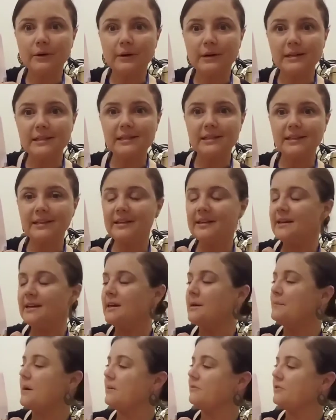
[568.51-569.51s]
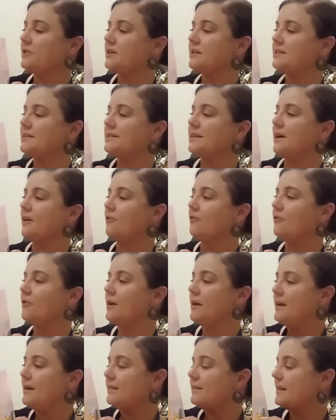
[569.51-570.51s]
He's cleaning up after himself.
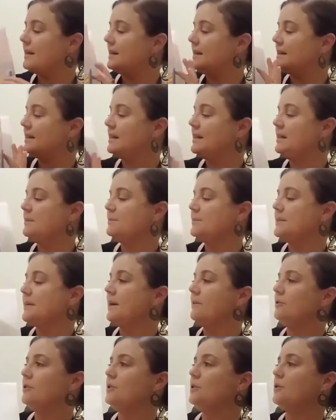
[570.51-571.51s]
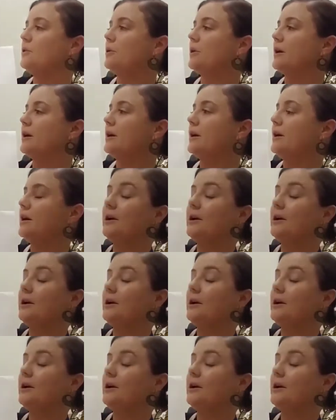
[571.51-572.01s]
Then he leaps out the door.